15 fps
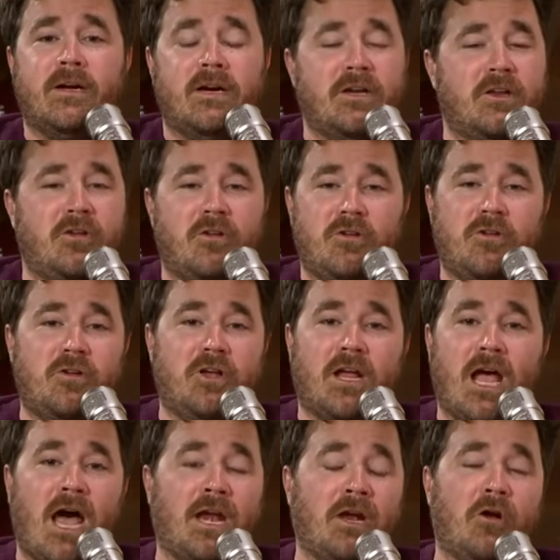you
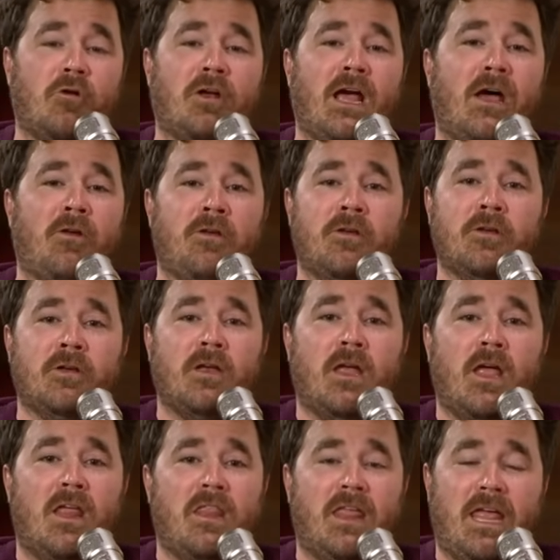got to go down.
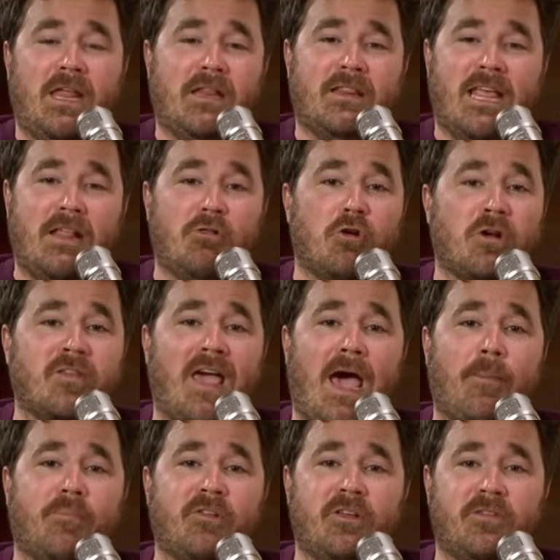They looked
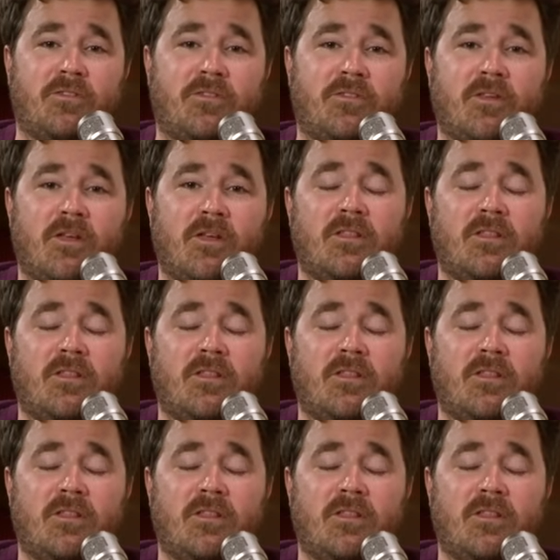hapless.